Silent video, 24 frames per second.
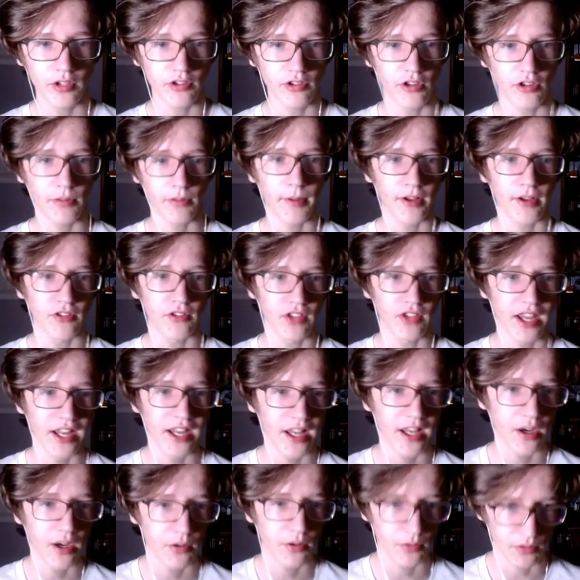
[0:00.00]
is about ten
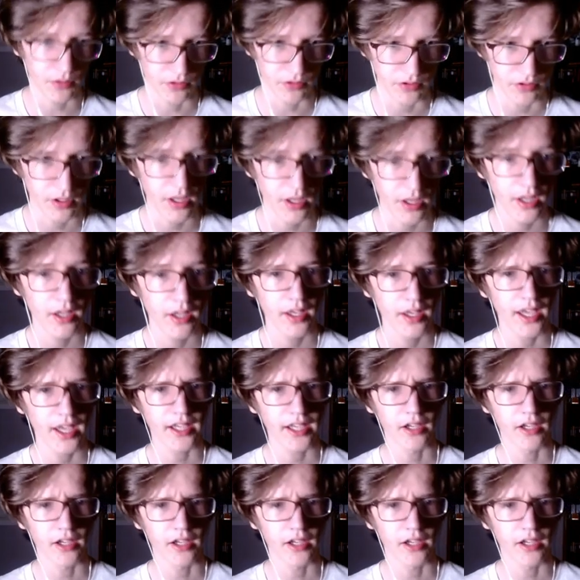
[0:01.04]
hours. Hang